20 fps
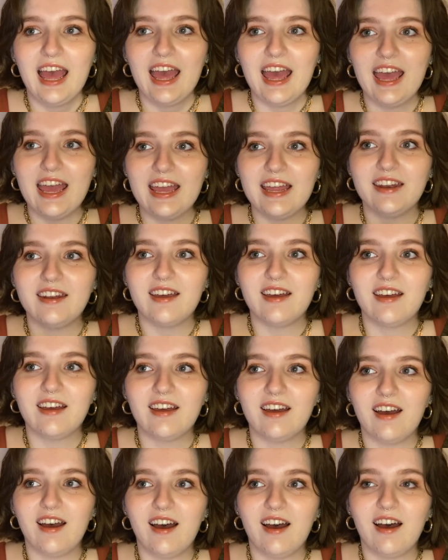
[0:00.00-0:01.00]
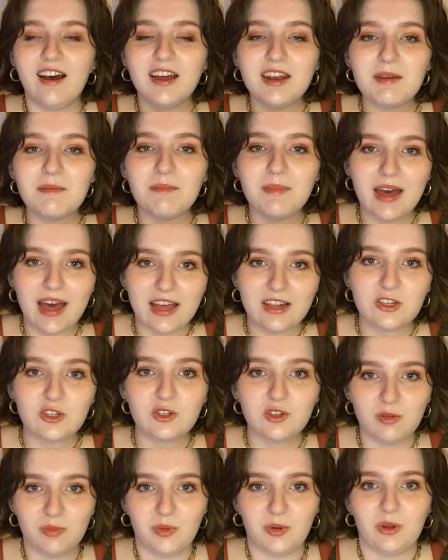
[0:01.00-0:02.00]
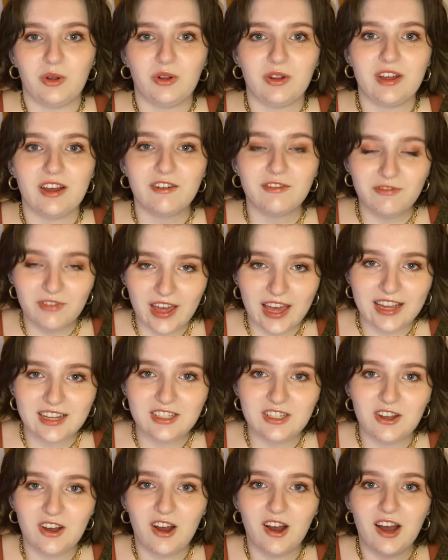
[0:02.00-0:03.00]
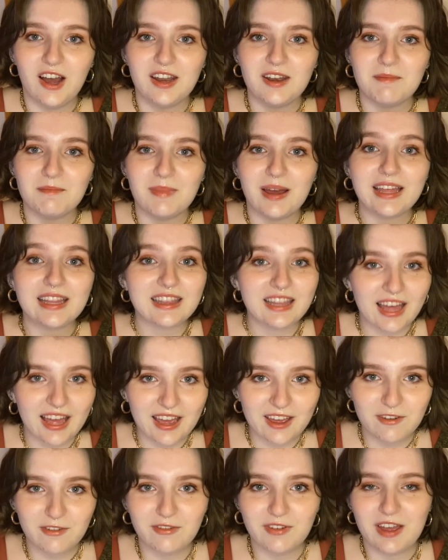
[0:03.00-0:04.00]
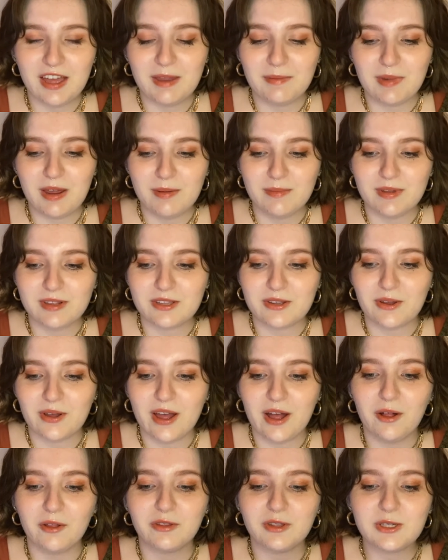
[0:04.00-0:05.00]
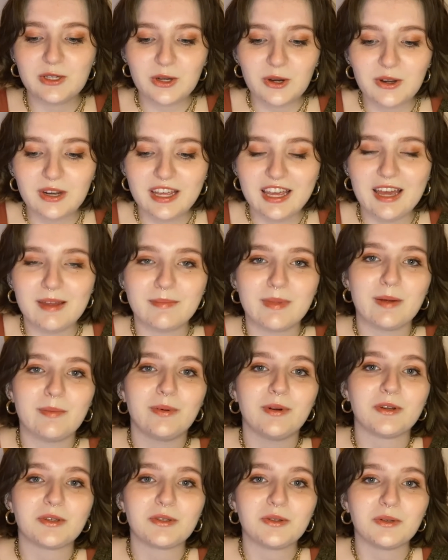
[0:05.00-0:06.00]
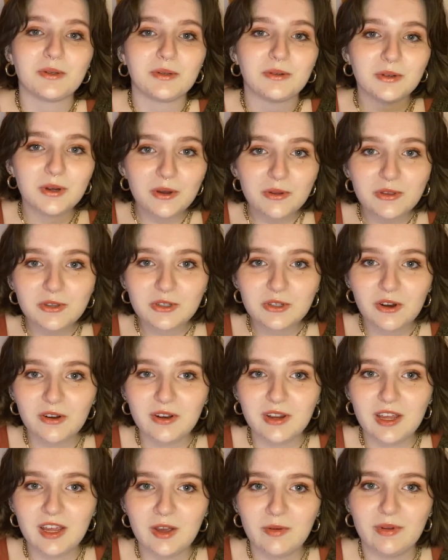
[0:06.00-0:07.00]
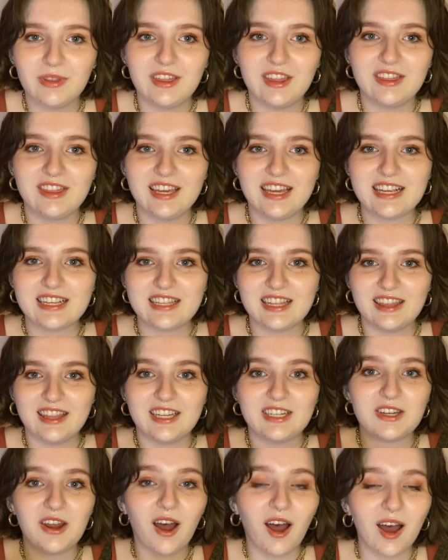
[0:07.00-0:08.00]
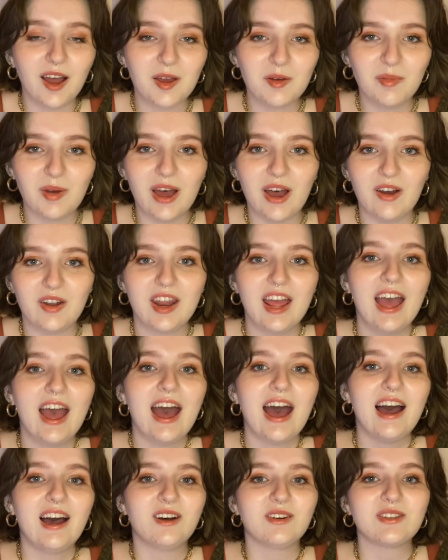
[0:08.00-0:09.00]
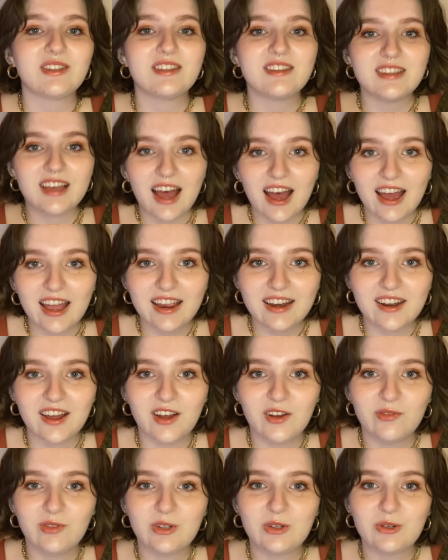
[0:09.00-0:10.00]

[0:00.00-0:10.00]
an unimaginable effect on my life and my mental health journey and my personal growth journey with the things that they talk about outside of the